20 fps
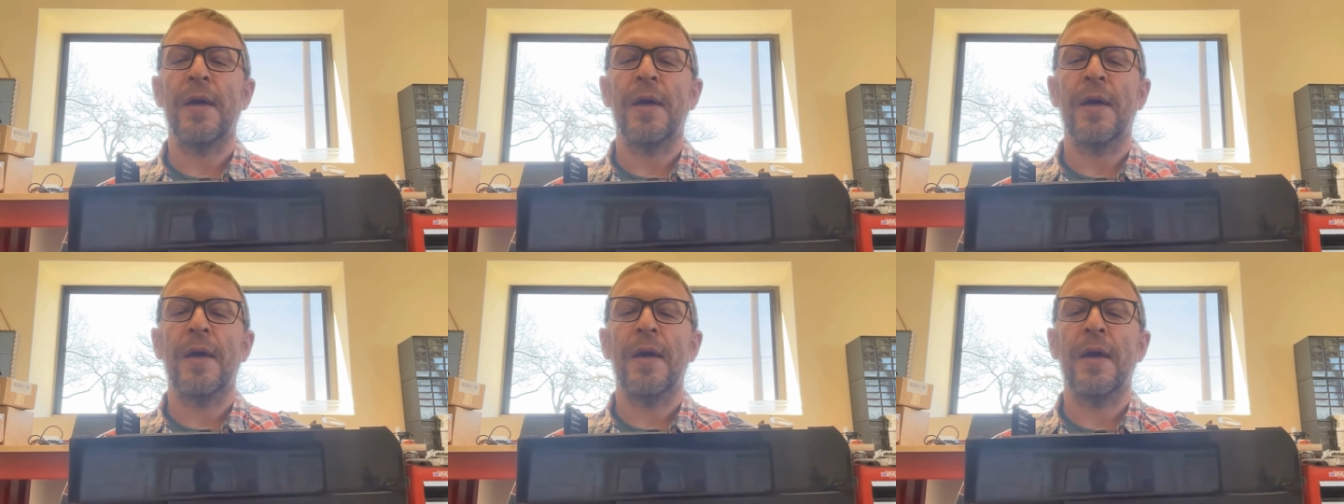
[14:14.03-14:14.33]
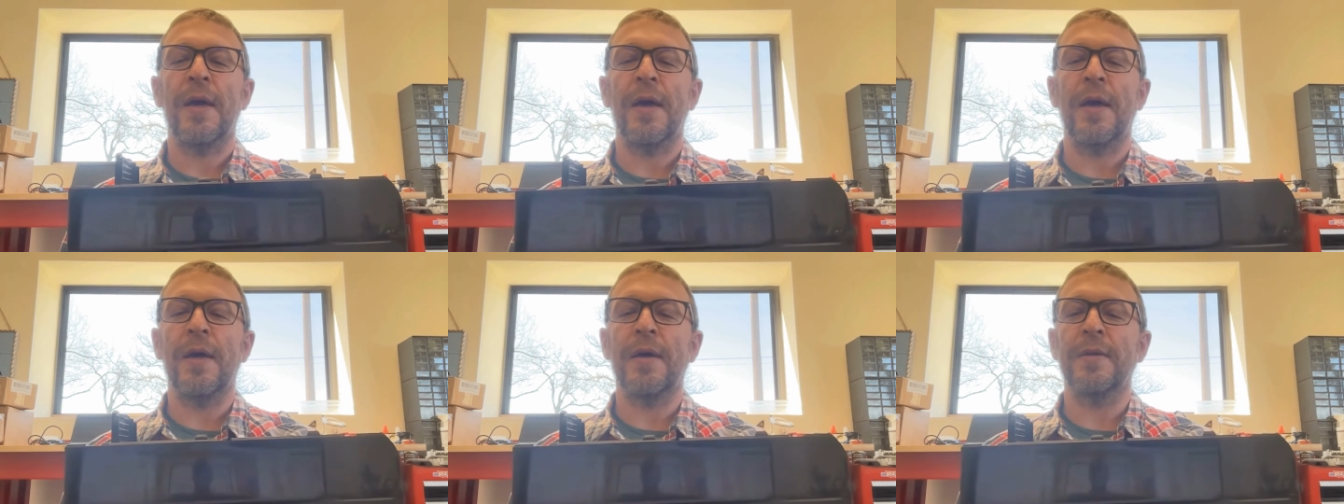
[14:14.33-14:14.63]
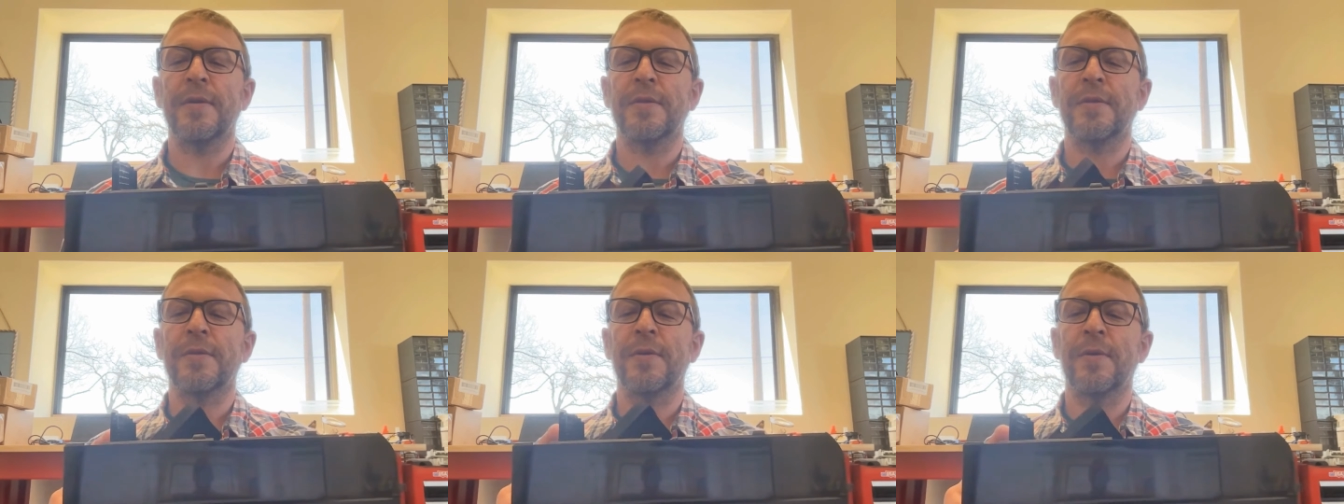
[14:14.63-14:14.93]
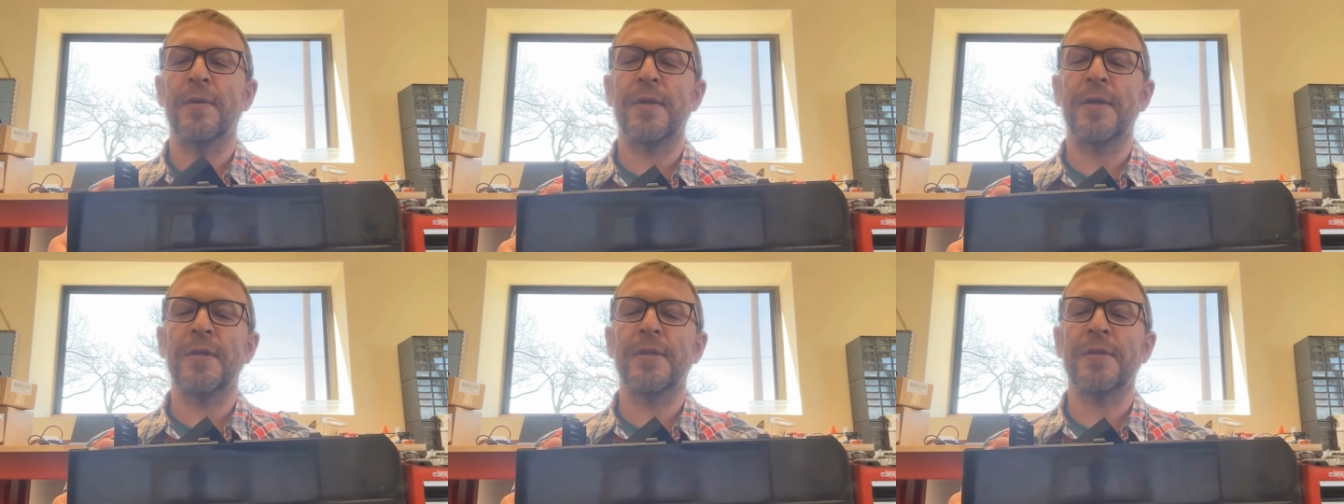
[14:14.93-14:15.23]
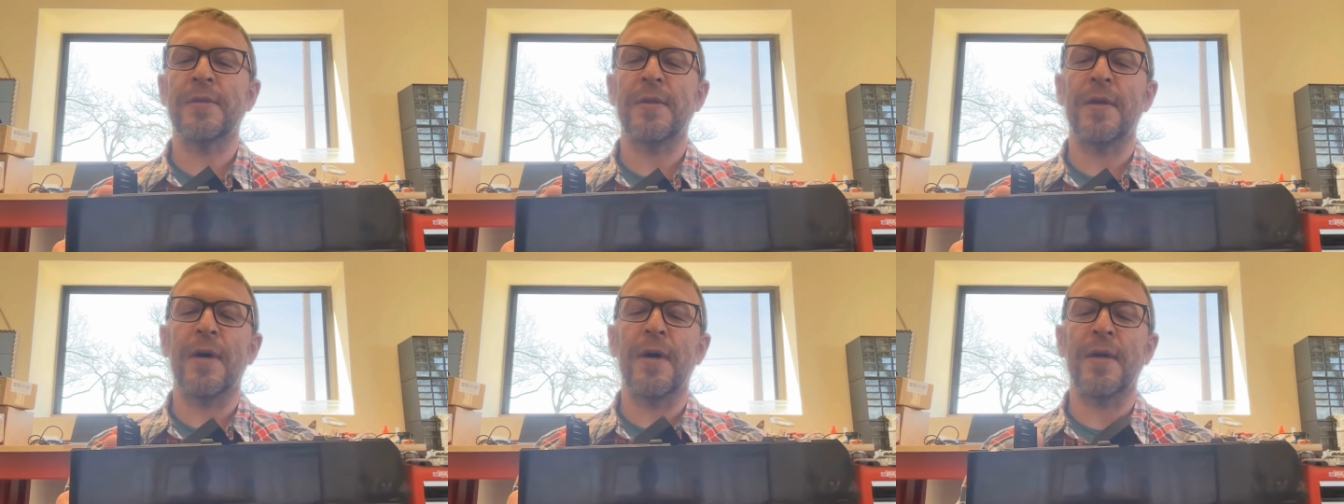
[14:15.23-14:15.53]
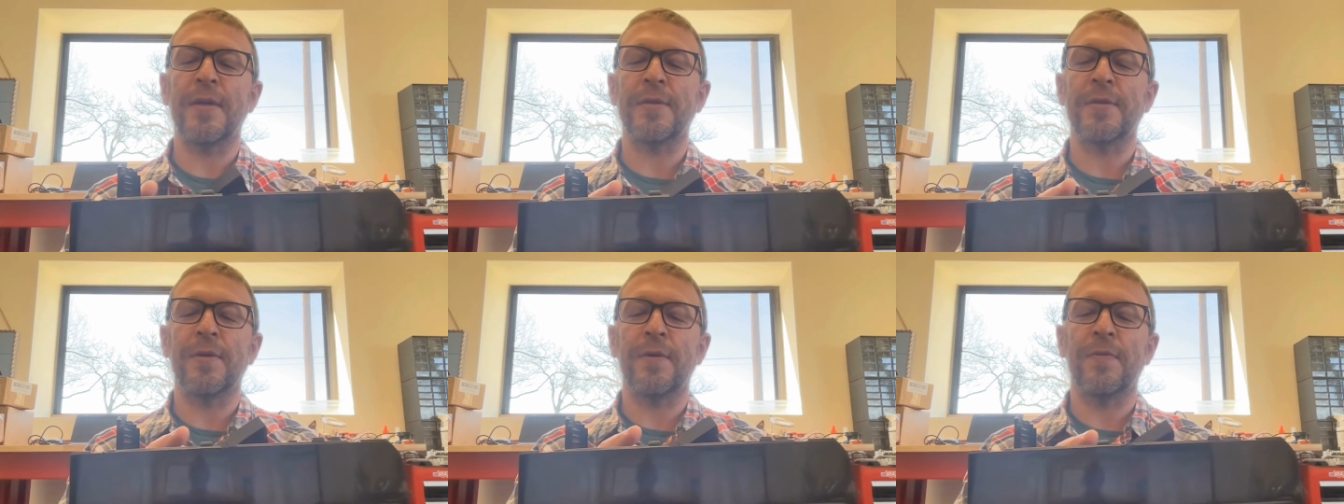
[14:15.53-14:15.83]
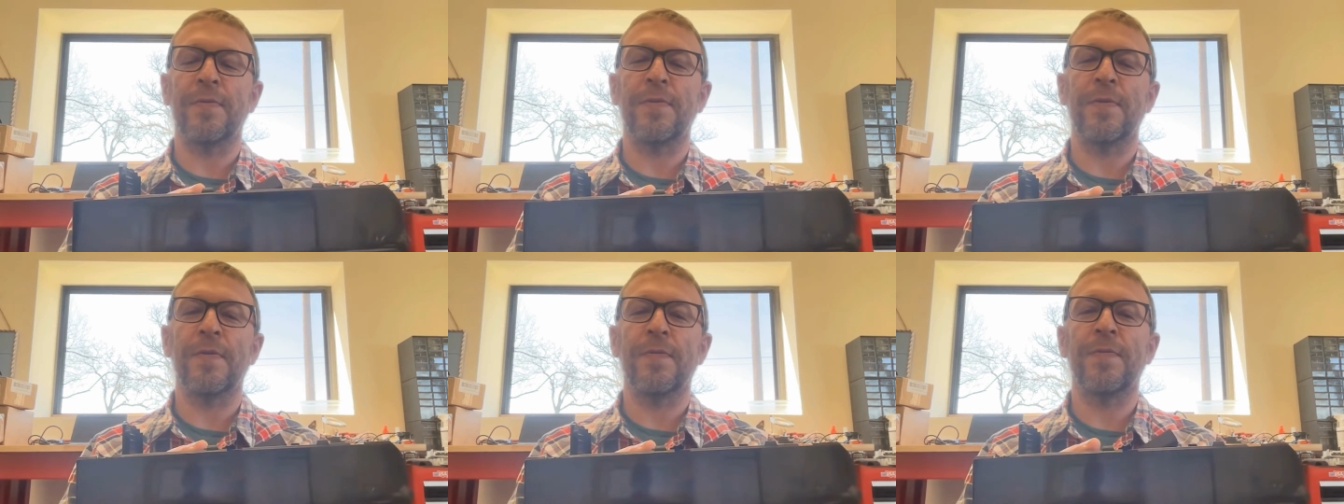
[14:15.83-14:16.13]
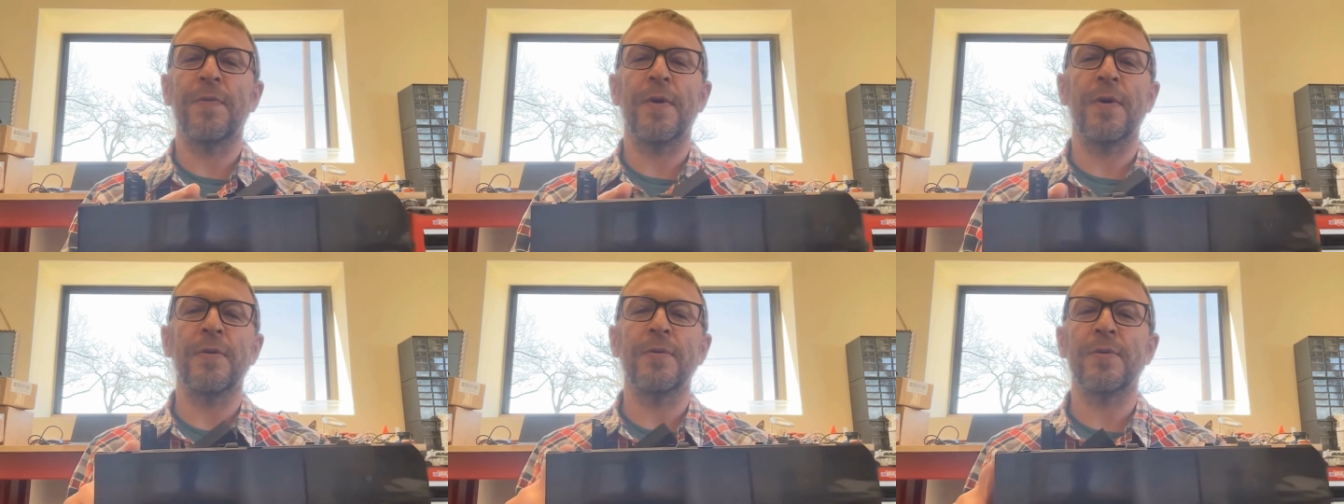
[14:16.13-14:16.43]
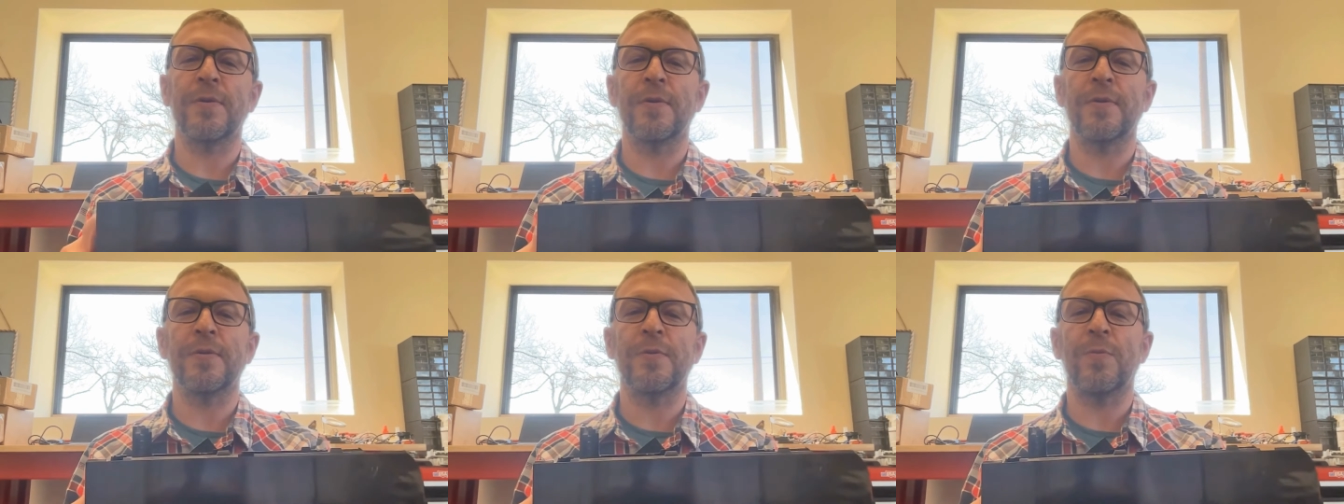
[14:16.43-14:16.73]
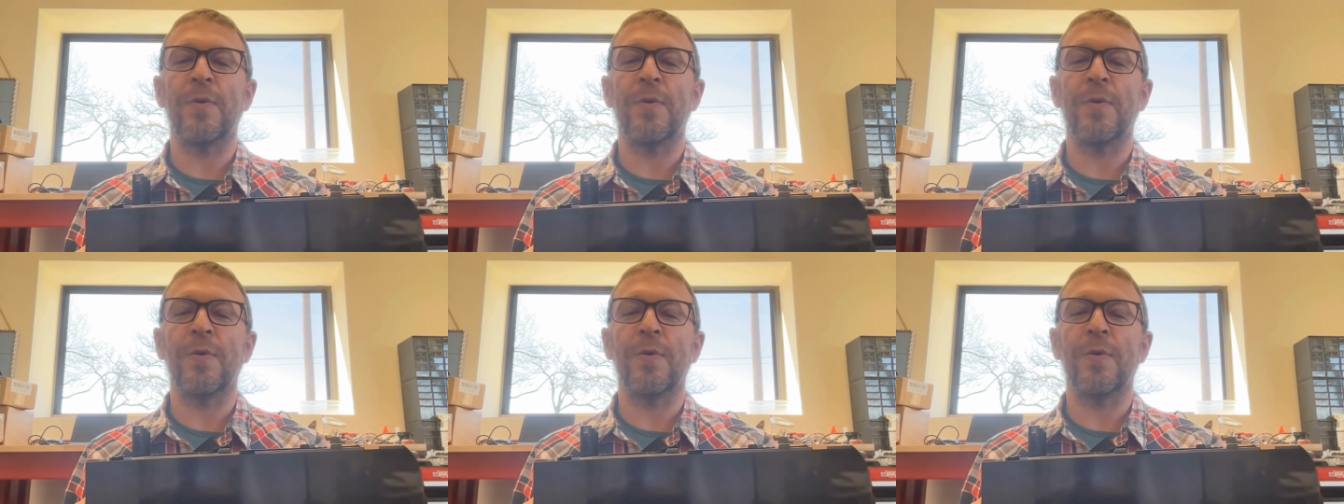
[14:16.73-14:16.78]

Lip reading: And so these slots are for filters,